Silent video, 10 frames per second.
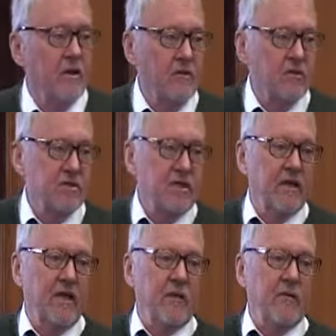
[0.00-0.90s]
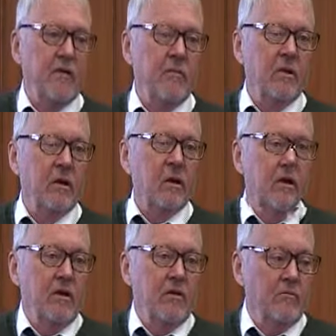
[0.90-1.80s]
what's the name?
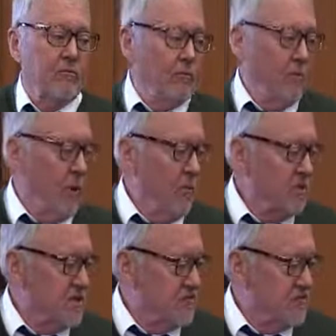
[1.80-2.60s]
Promise,